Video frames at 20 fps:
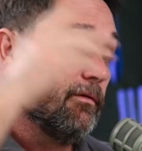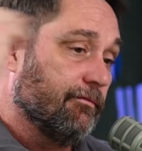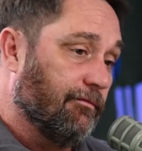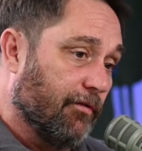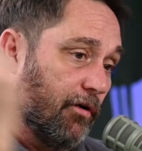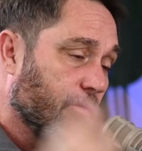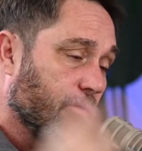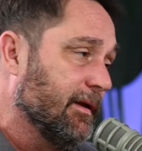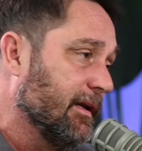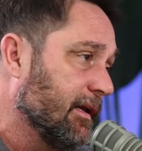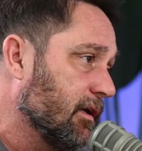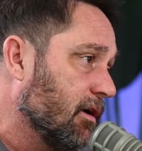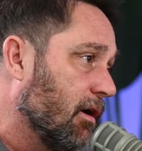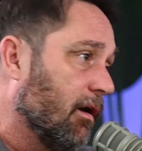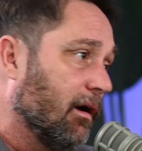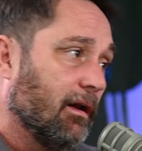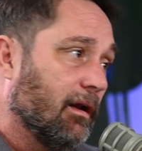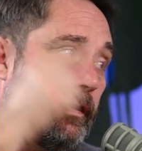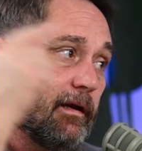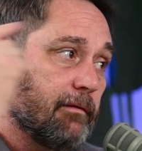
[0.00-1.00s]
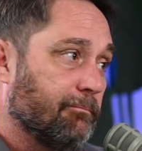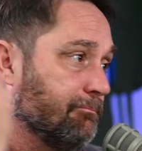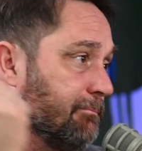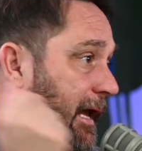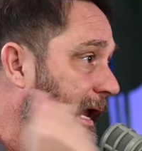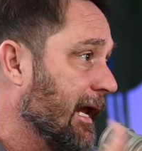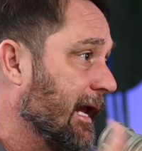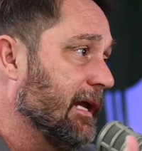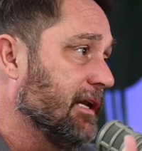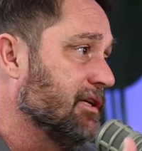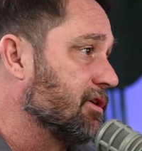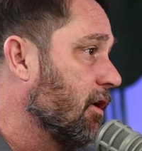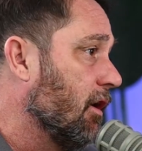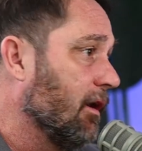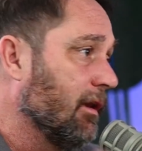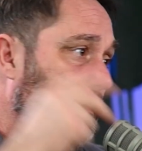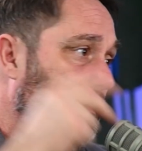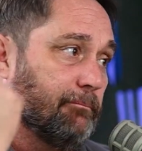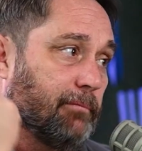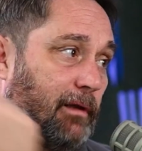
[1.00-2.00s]
fermented garlic, aged
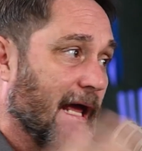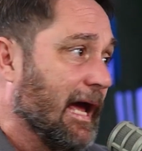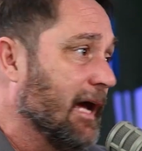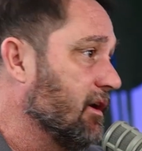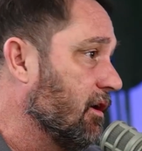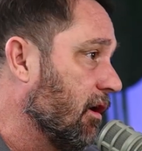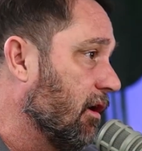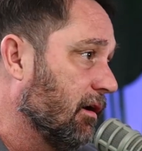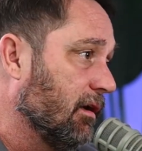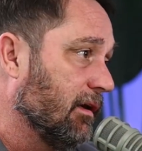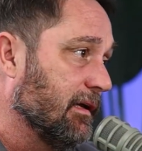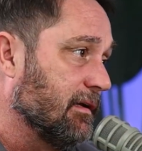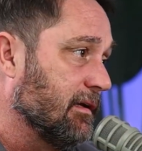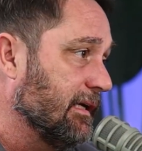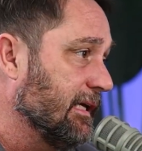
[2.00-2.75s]
garlic, black garlic,